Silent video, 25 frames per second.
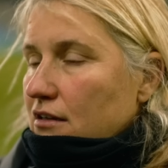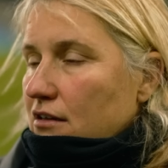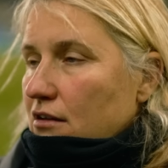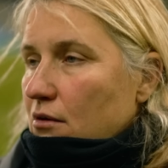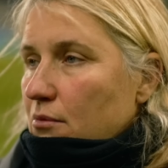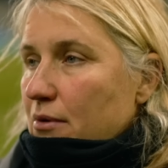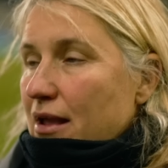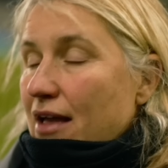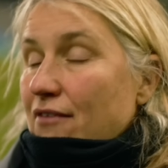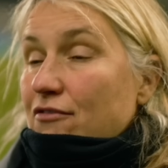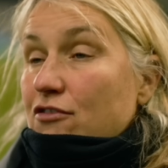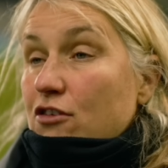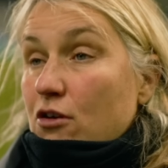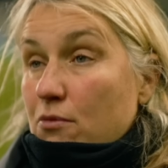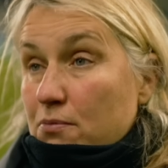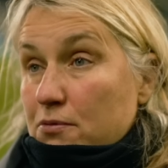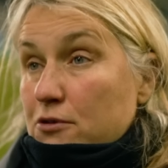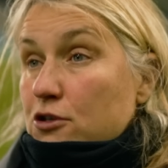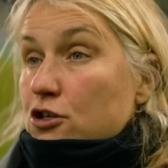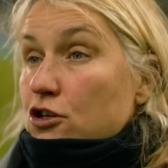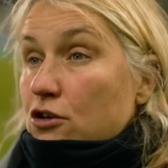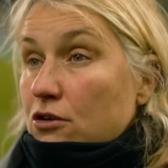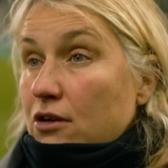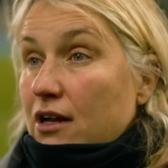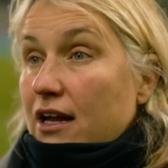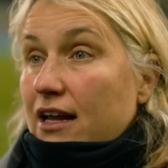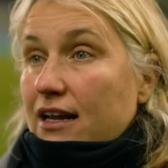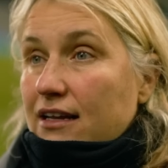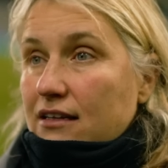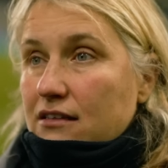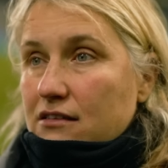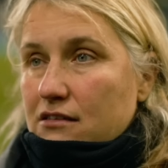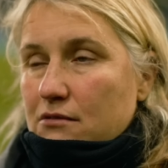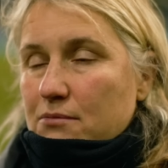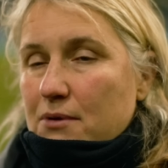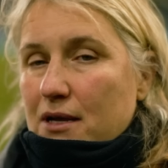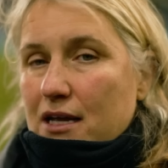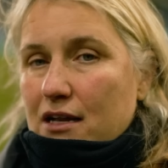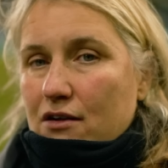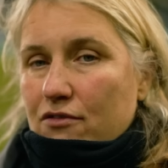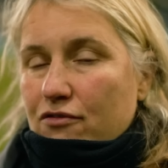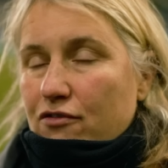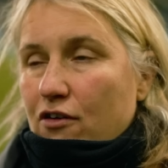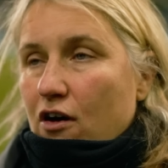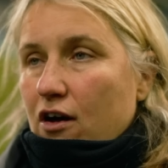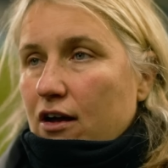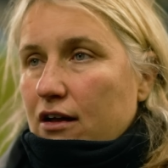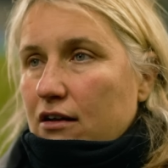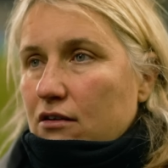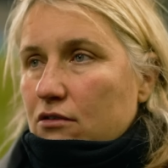that we have the opportunity to be in a
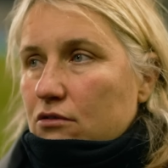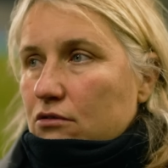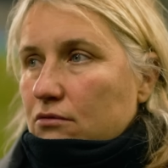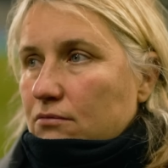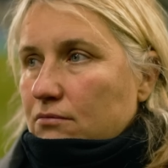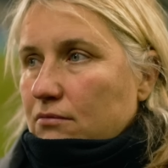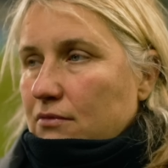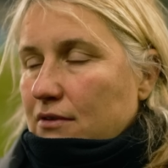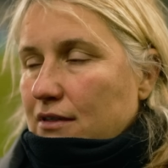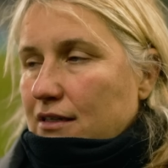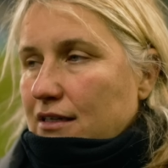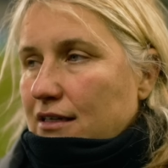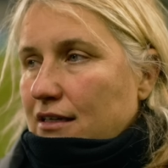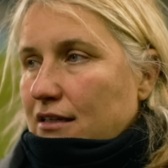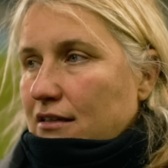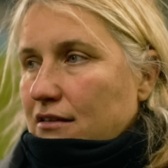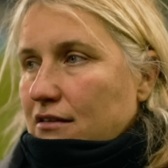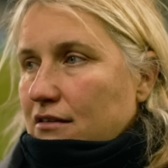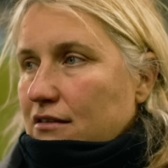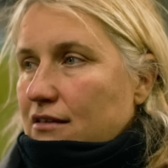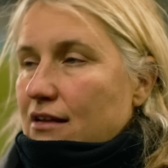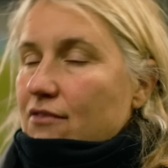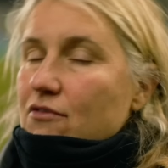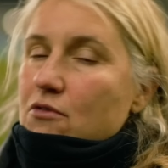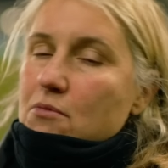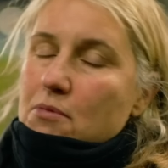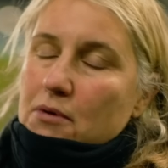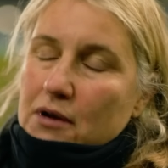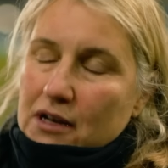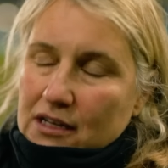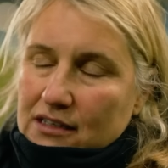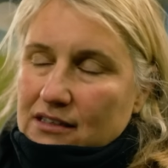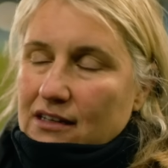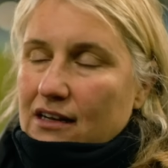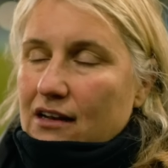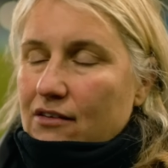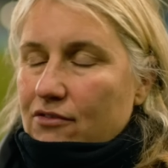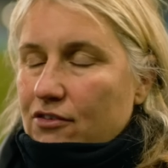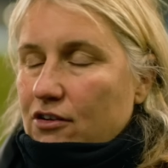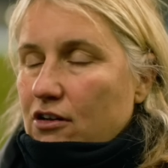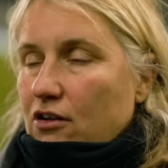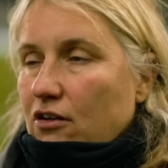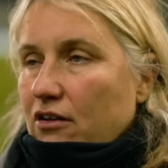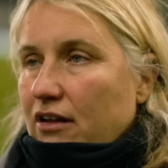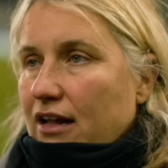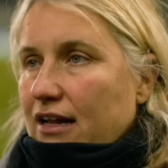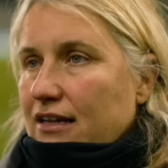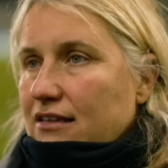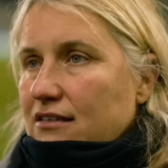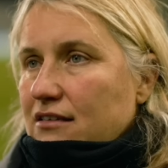final, and everybody delivered
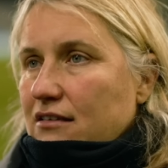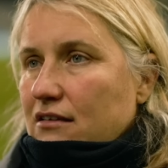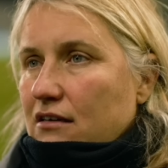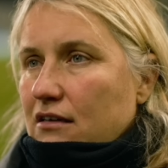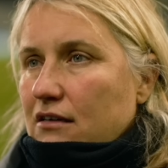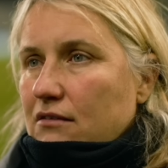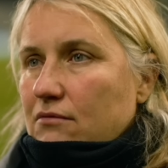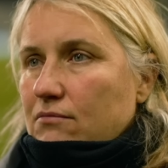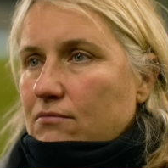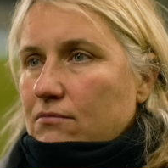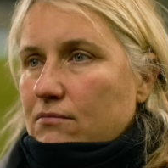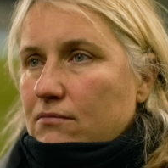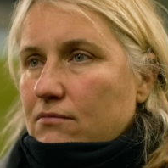on that tonight.